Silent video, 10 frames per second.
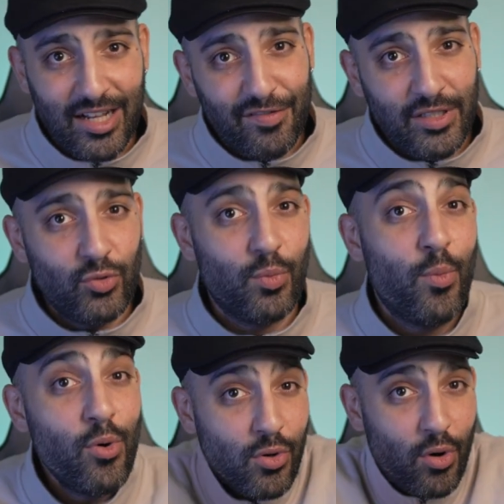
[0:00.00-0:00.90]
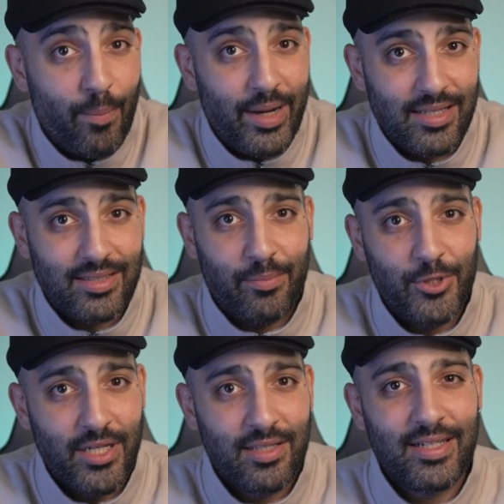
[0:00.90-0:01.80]
delve into more complex
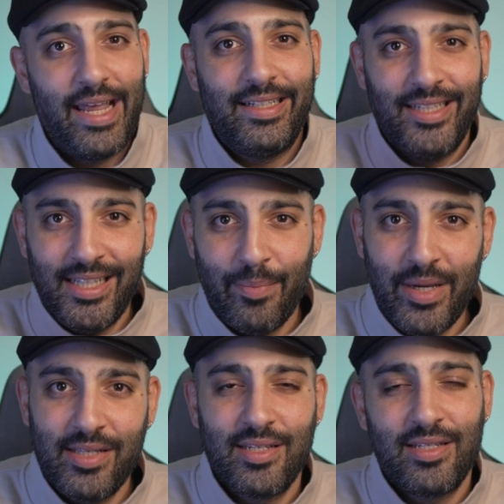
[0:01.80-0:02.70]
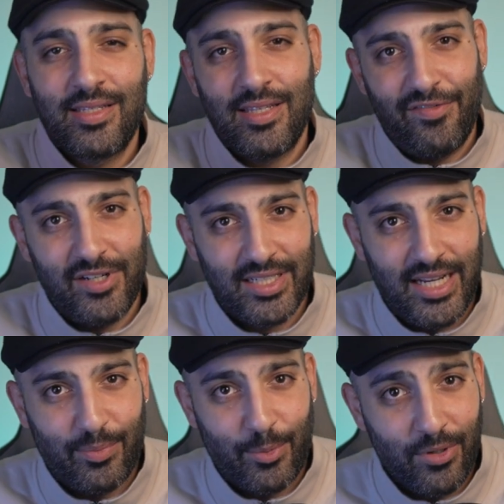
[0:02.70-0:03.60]
subjects like databases,
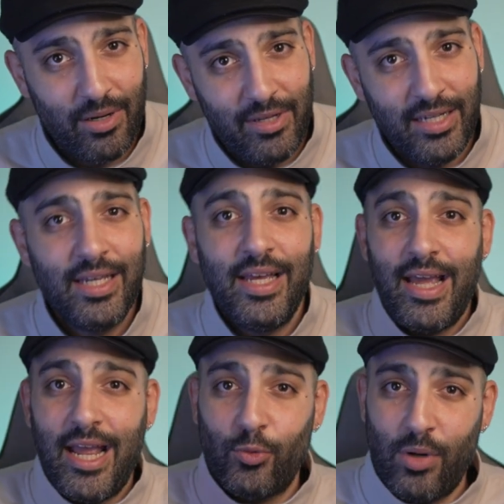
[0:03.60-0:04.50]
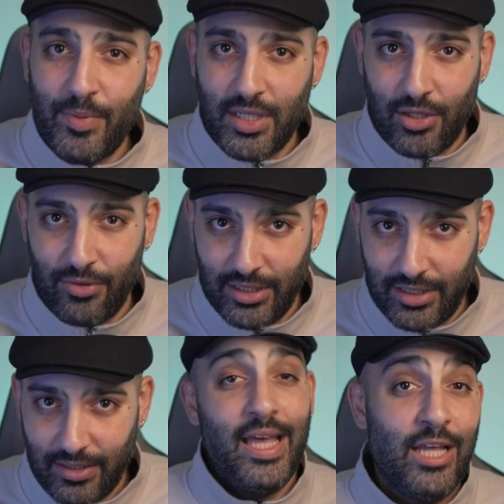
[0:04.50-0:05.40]
server-side programming, and web
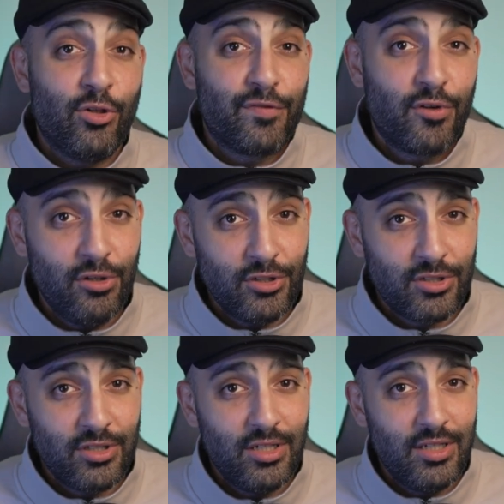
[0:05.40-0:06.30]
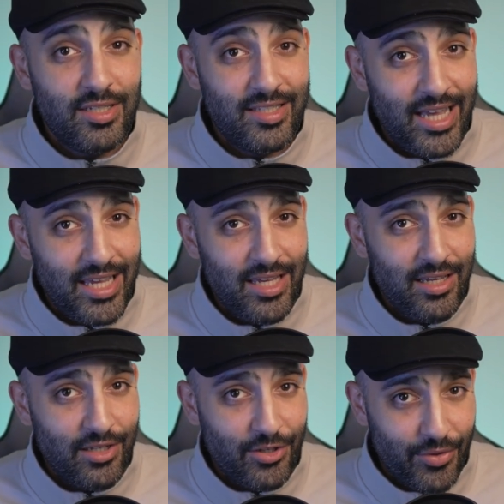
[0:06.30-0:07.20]
security. And of course, stay
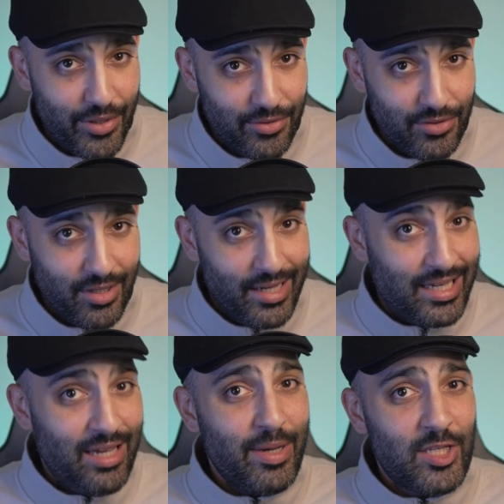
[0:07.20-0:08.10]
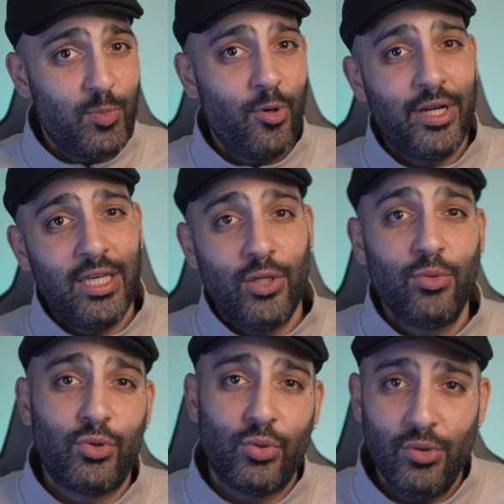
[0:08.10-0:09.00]
curious. Keep exploring
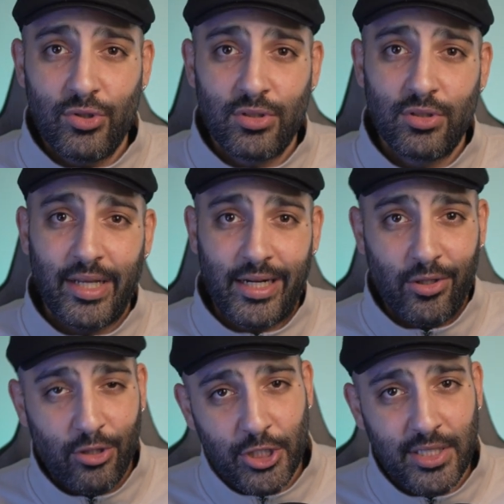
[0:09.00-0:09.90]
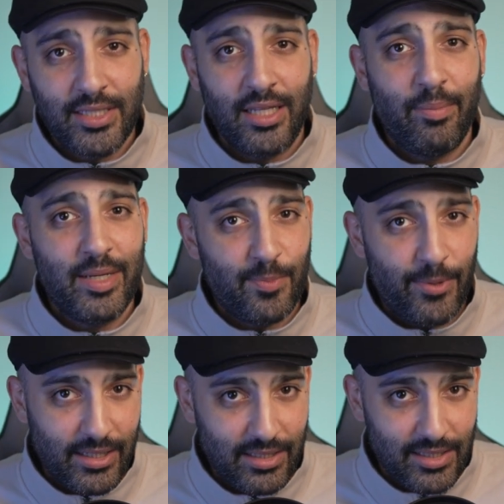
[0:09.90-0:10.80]
new tools, technologies, and best
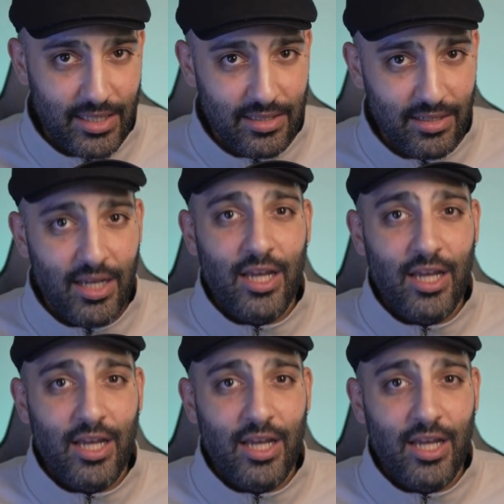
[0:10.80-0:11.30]
practices.